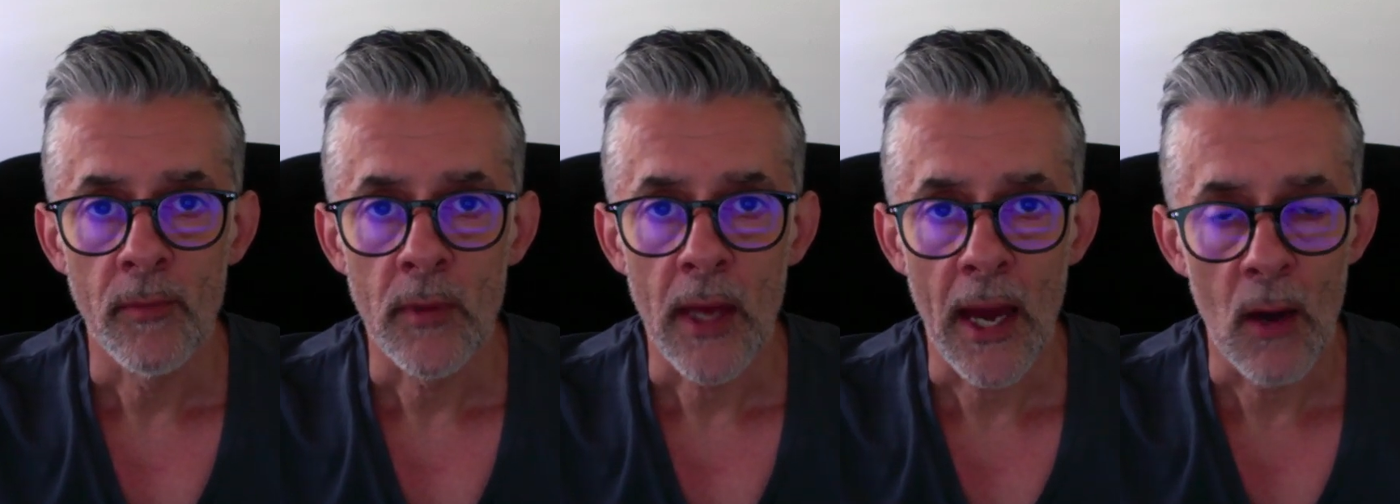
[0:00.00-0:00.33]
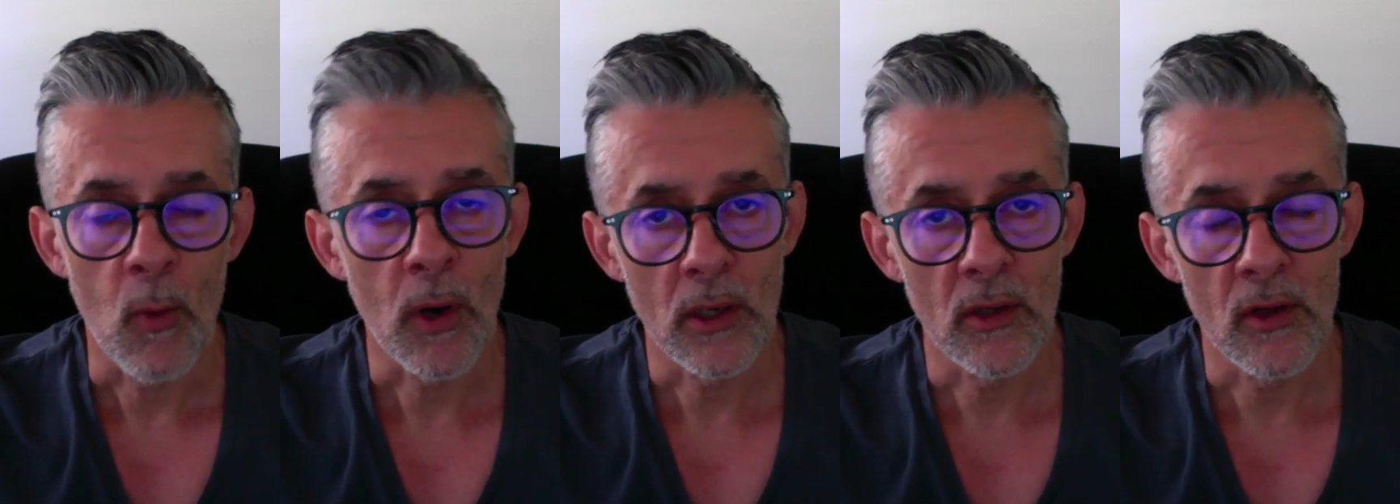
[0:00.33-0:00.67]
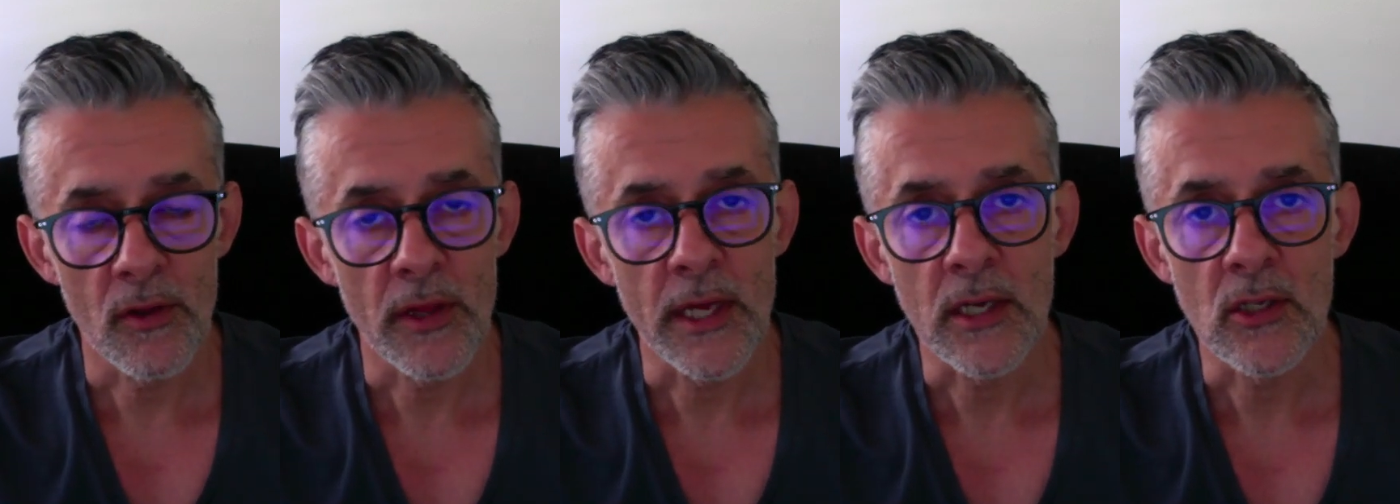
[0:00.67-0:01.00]
And one of the
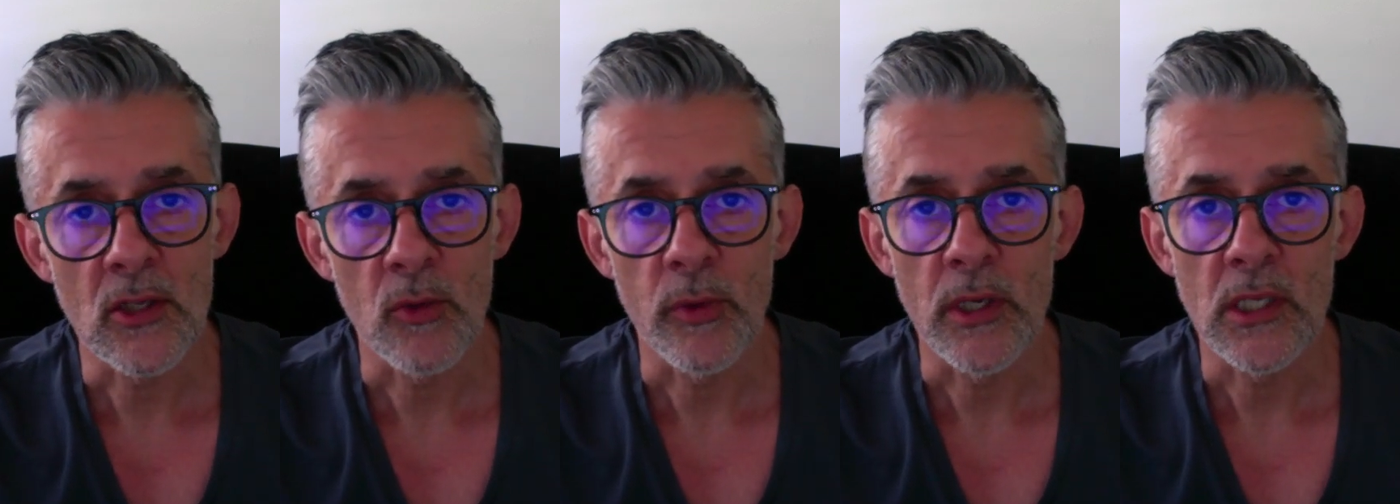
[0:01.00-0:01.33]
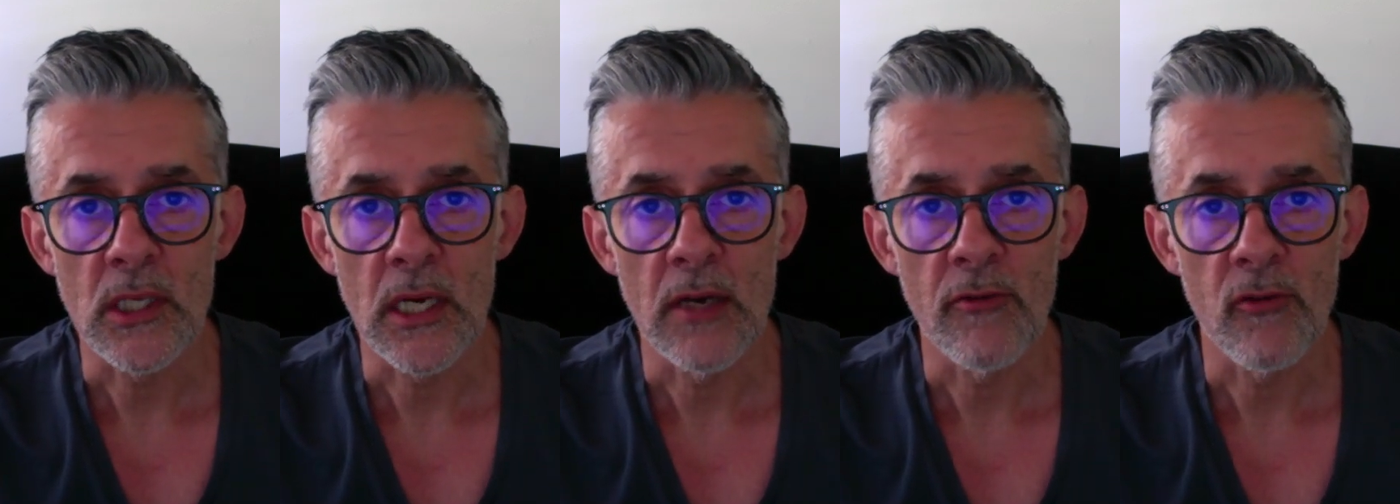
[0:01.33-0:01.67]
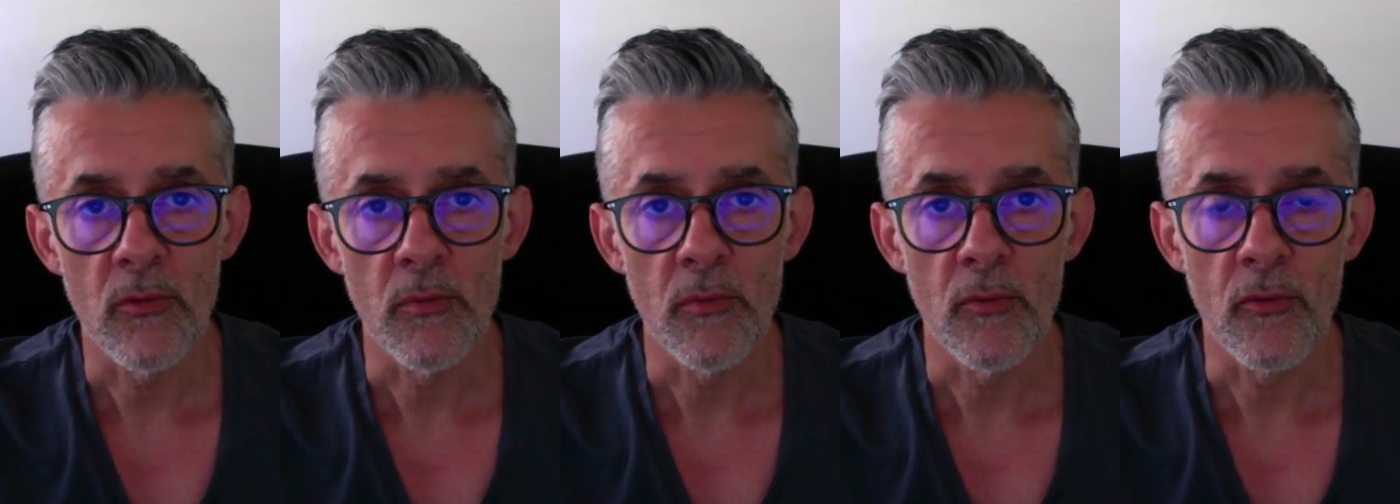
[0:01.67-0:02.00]
things that we see
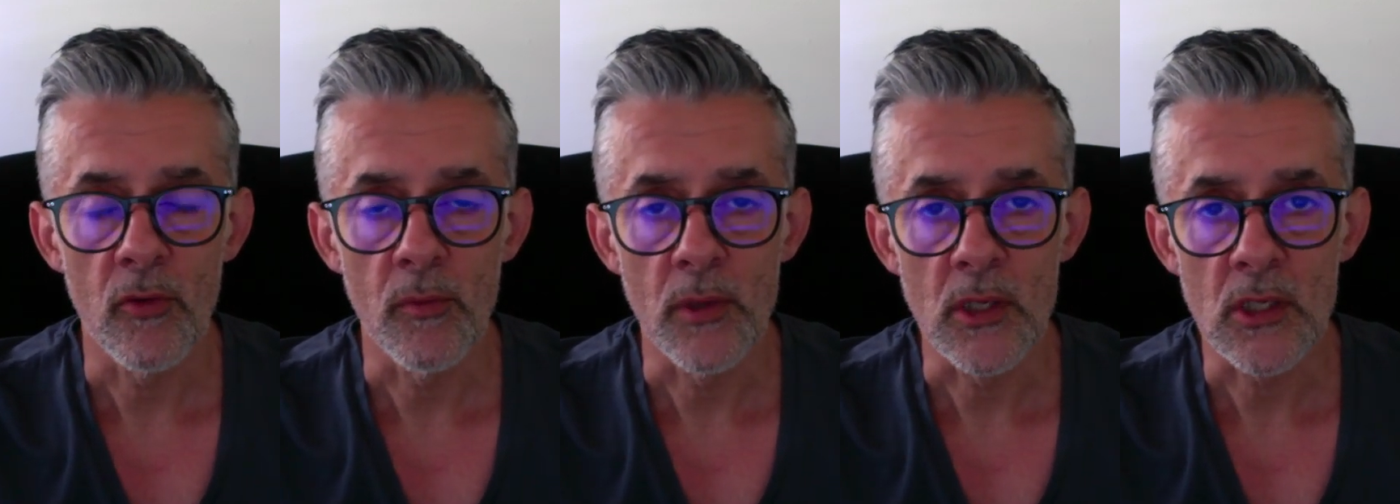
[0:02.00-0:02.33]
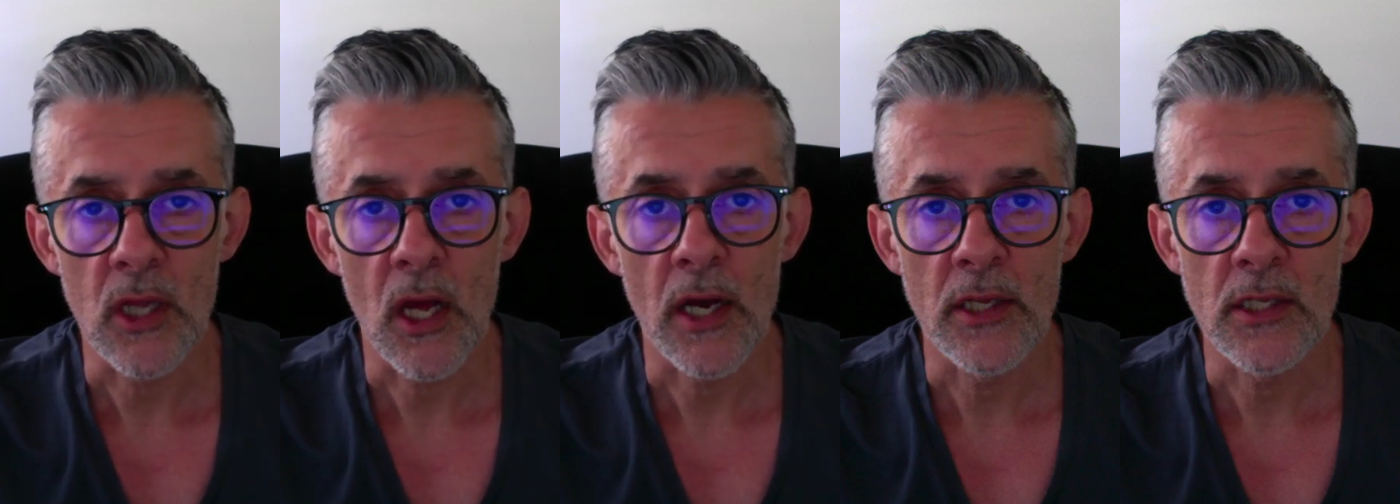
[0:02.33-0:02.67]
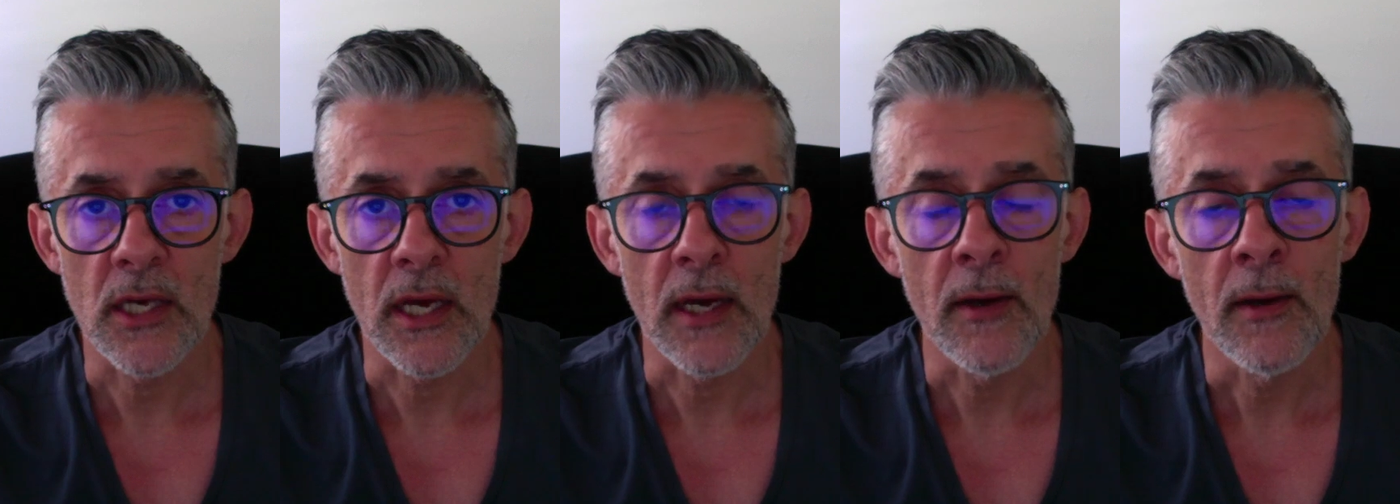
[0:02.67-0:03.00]
from the slides
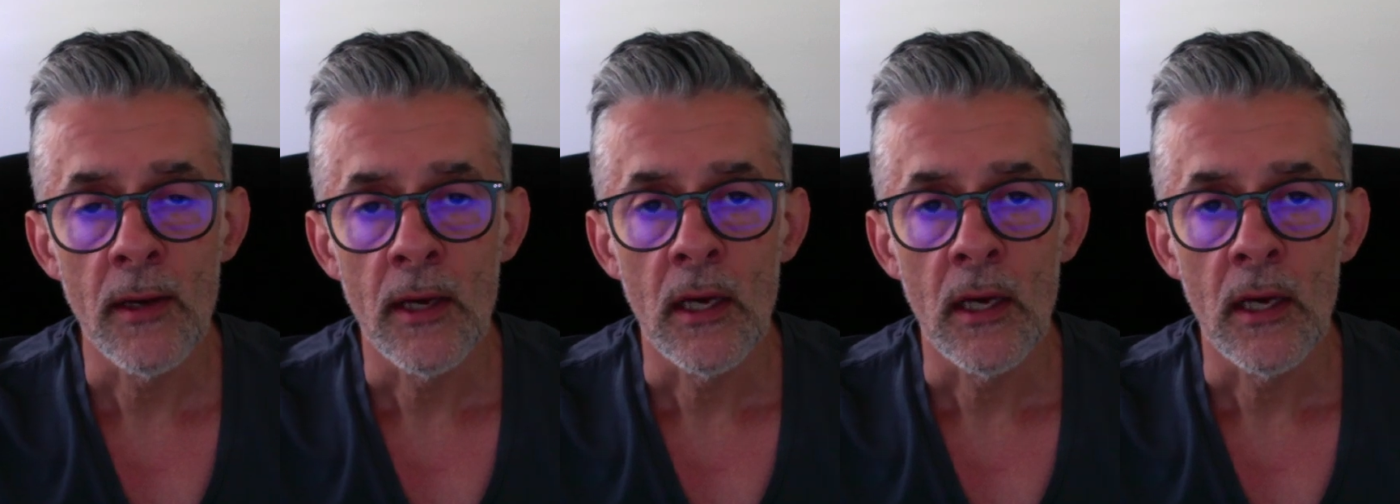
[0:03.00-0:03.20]
here,